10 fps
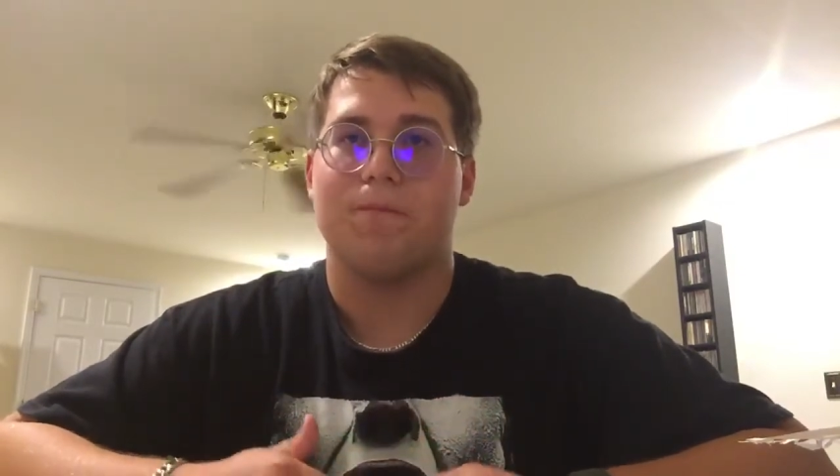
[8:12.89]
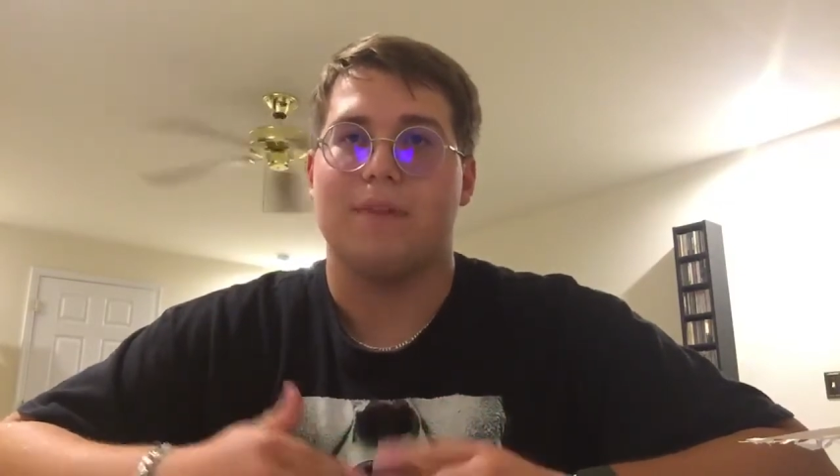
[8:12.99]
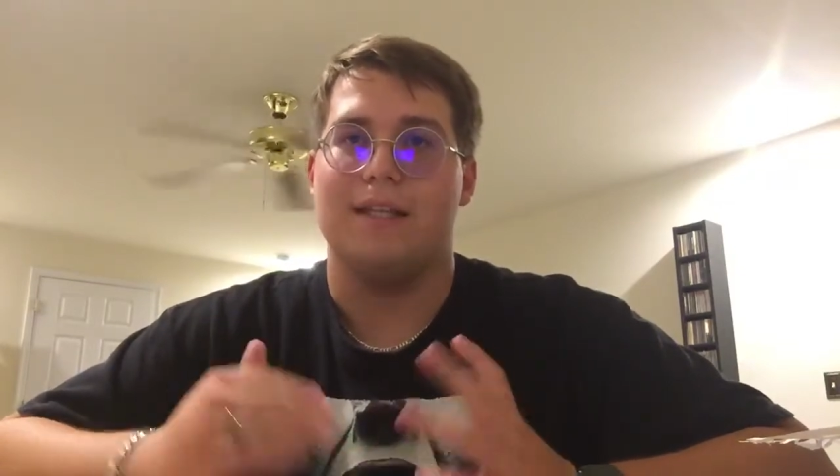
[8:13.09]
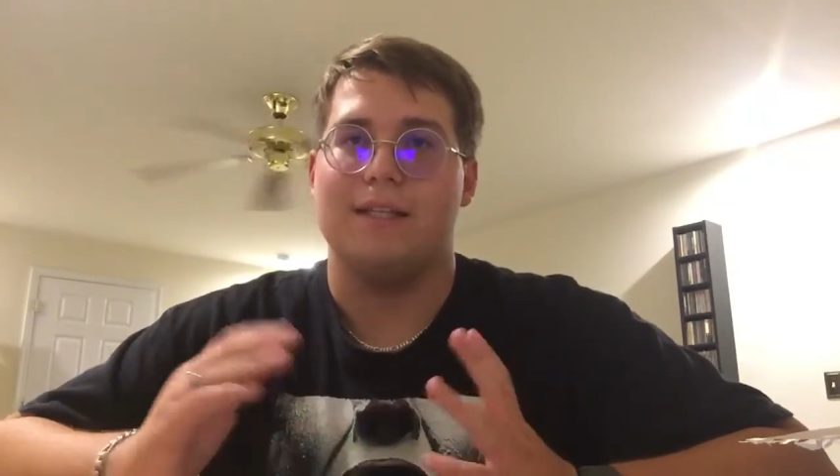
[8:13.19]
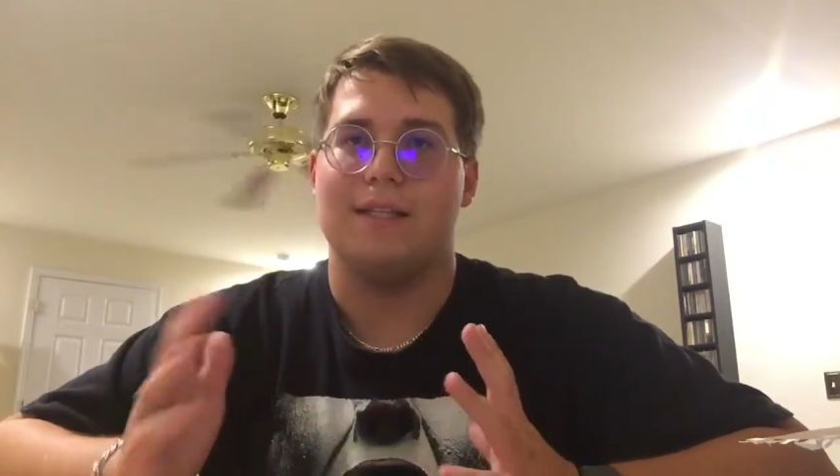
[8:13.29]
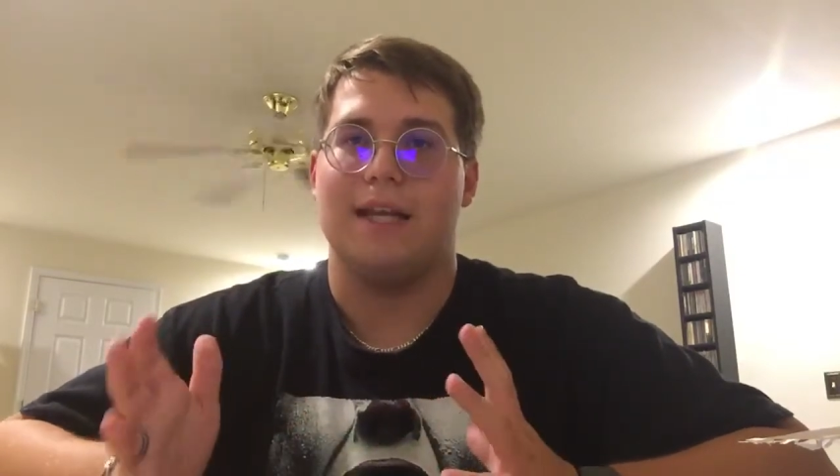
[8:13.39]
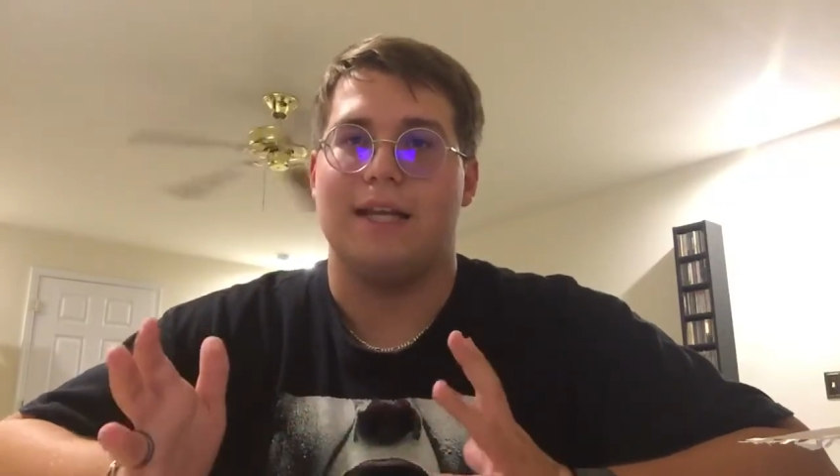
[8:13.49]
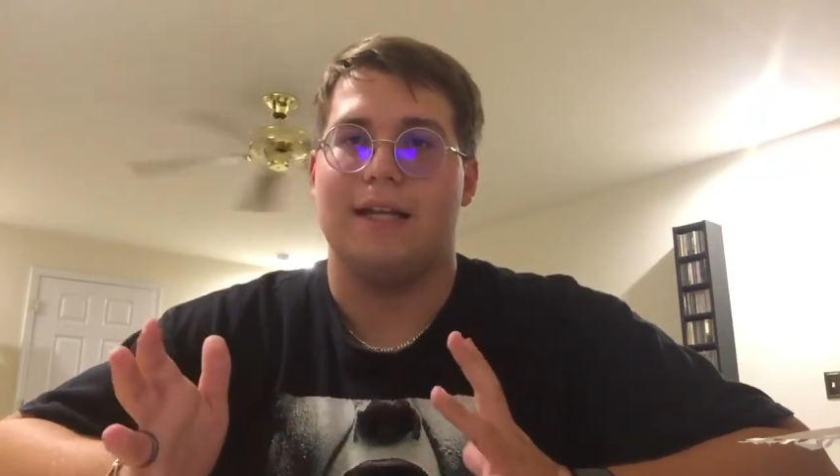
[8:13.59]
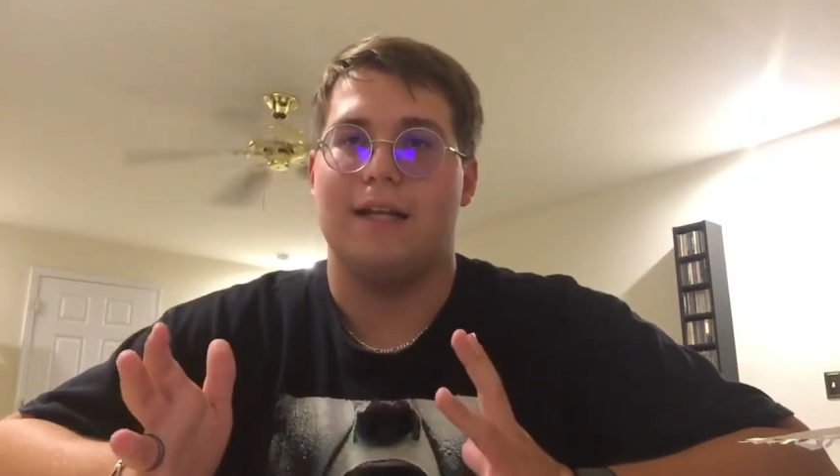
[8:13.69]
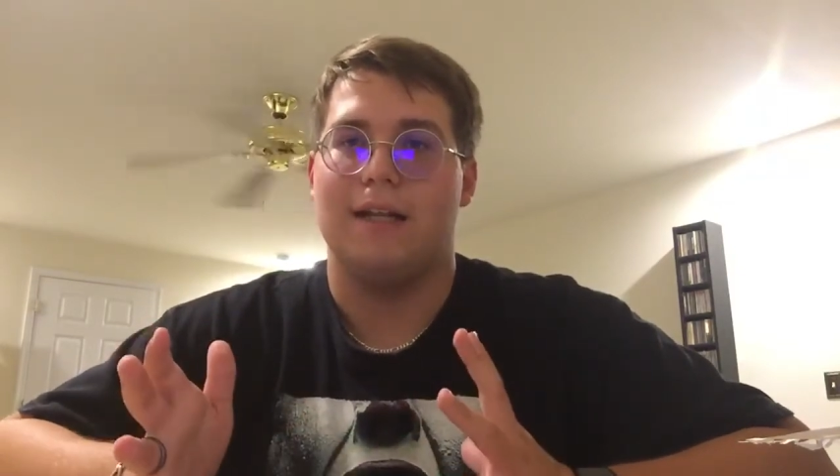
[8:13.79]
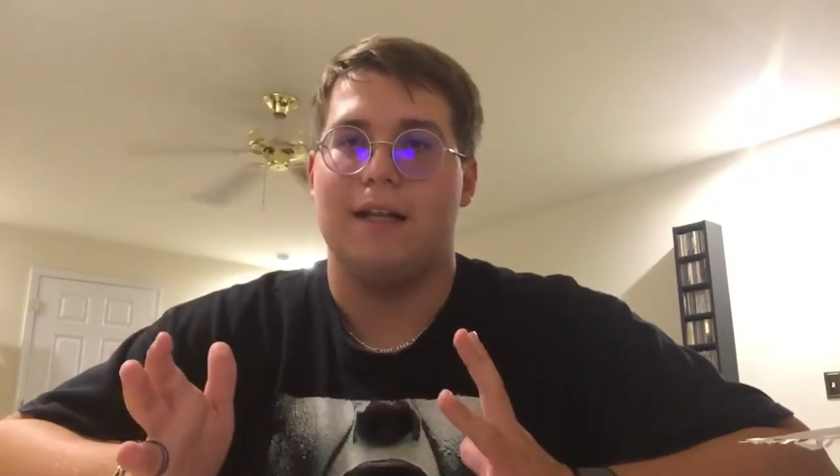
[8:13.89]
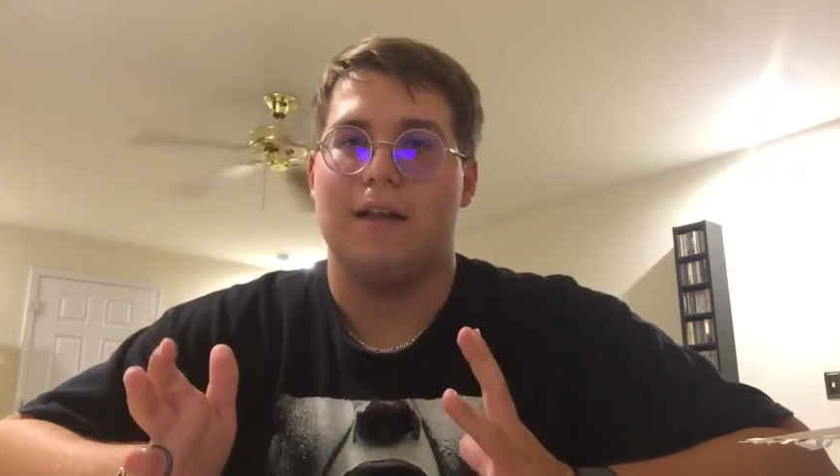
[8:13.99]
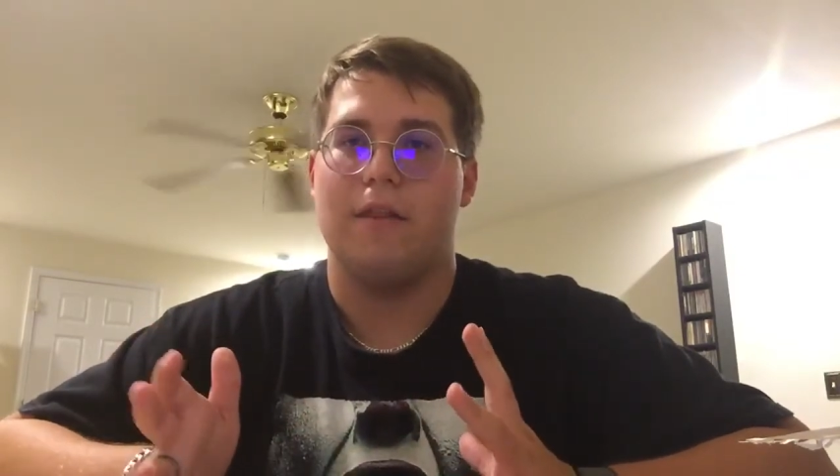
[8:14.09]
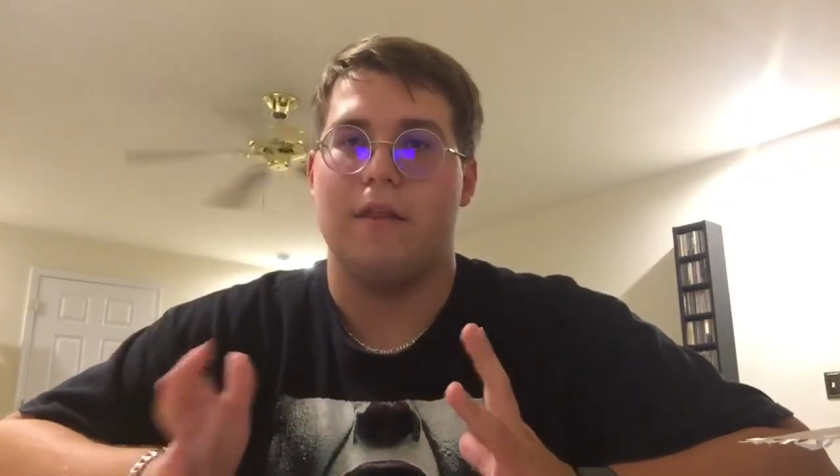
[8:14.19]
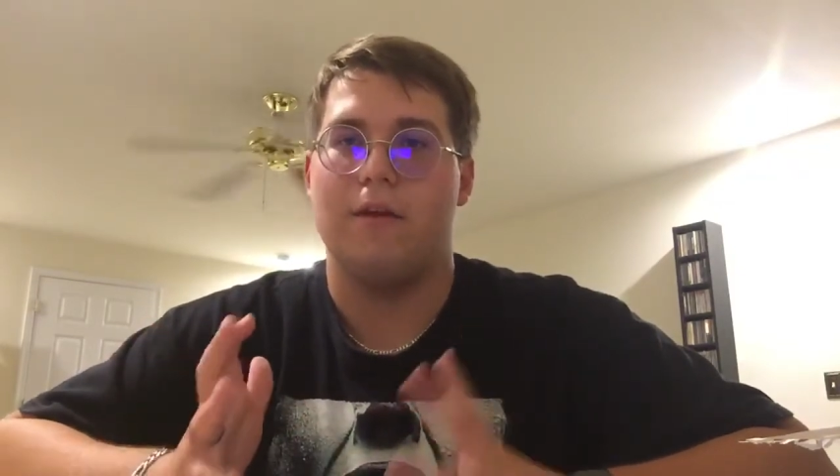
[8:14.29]
it's like
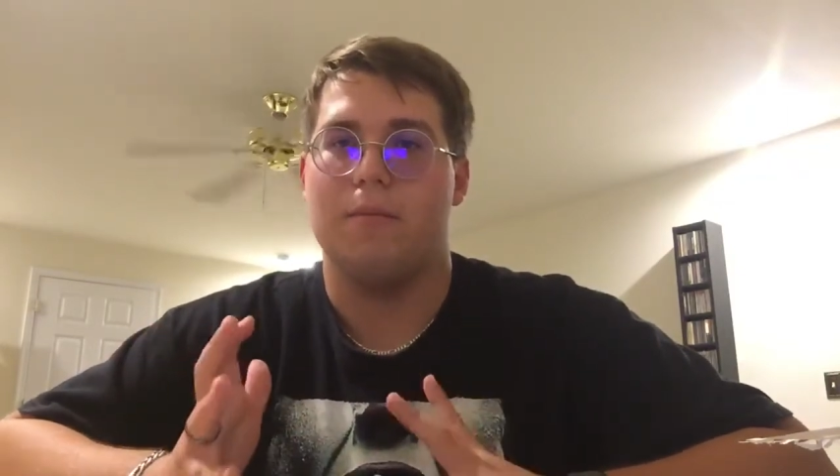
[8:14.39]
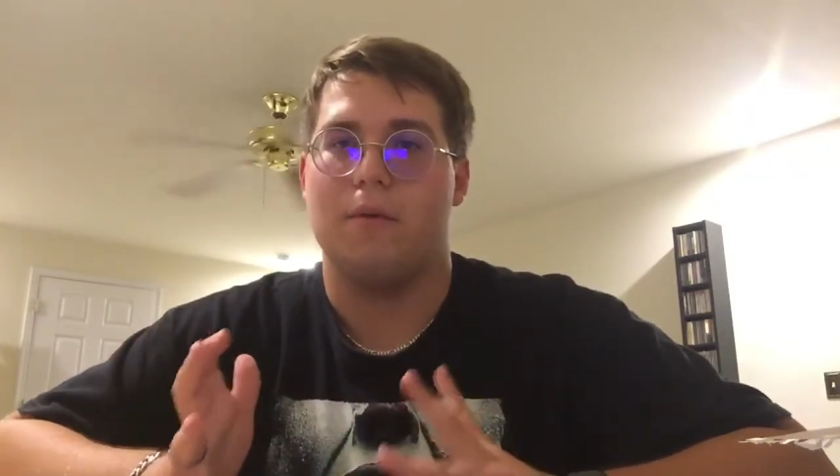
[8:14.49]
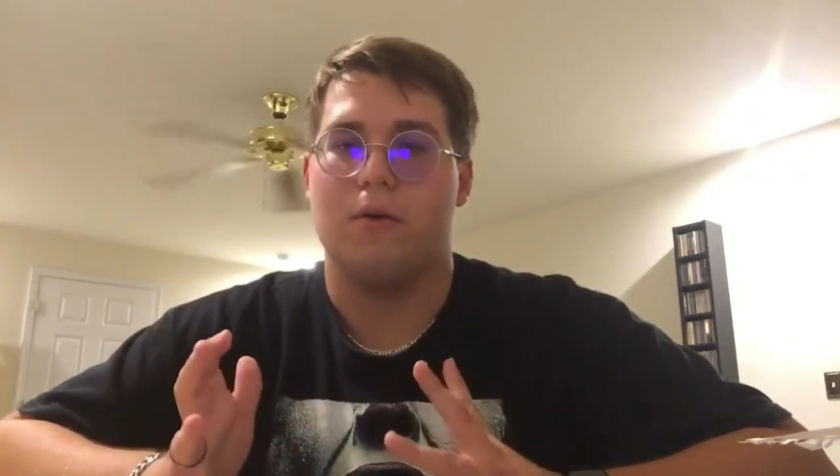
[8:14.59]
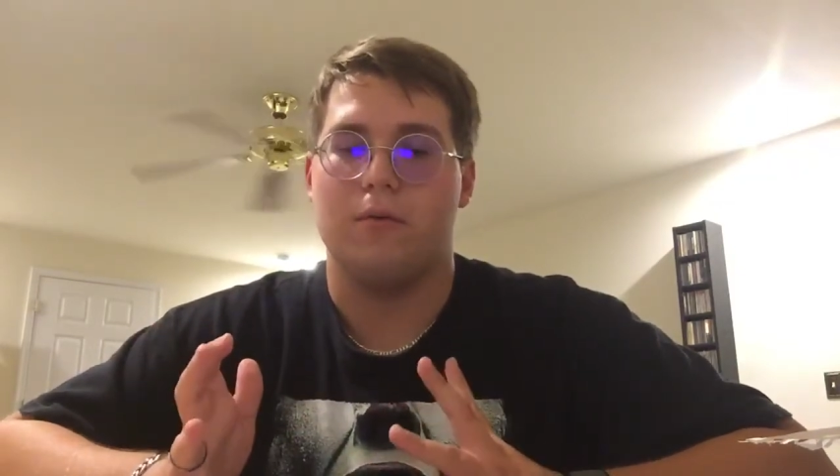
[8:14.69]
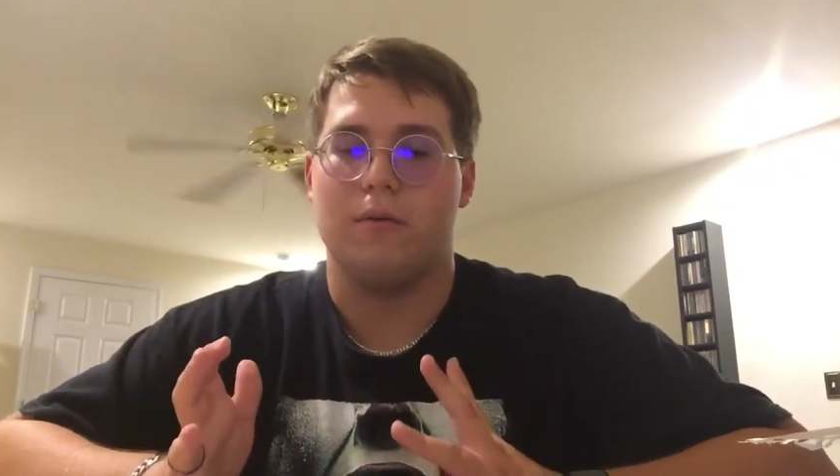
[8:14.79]
thunderbolt would